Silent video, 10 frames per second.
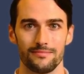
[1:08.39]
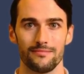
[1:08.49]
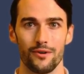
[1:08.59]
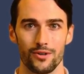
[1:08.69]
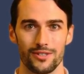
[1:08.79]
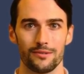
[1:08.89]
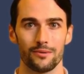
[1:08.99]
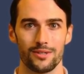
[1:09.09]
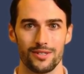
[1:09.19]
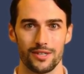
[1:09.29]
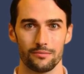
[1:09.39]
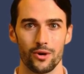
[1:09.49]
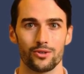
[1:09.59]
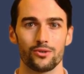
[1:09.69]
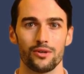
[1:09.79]
false invoicing
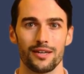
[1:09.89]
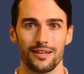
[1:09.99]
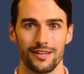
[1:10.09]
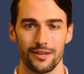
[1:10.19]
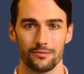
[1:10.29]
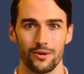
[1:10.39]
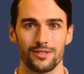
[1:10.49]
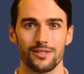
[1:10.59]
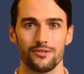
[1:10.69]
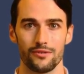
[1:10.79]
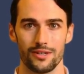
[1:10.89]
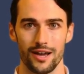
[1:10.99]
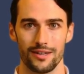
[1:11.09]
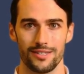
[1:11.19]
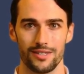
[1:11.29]
involves creating invoices for
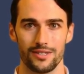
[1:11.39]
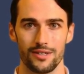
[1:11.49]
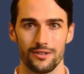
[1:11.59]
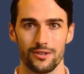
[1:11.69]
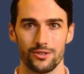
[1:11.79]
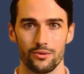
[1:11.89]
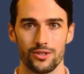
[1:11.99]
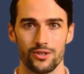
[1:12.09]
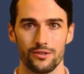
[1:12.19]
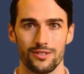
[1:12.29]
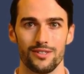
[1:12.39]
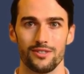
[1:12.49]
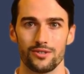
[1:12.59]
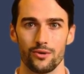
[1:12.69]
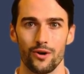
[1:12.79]
non-existing goods or
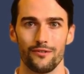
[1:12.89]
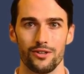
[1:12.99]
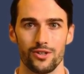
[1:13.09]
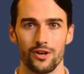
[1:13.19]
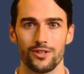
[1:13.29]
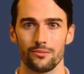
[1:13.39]
services to overcharge